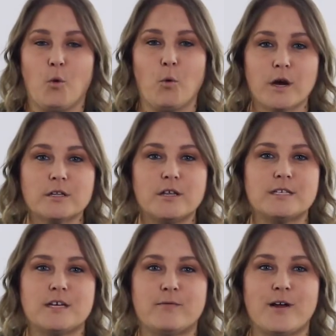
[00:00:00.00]
Work
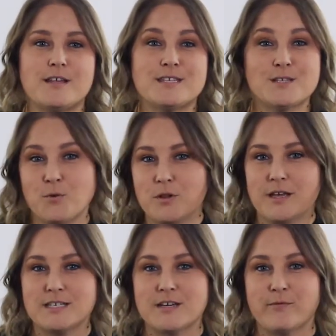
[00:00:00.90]
looked different, school
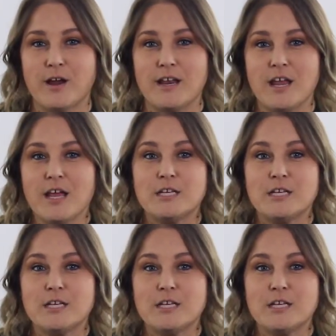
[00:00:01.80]
looked different,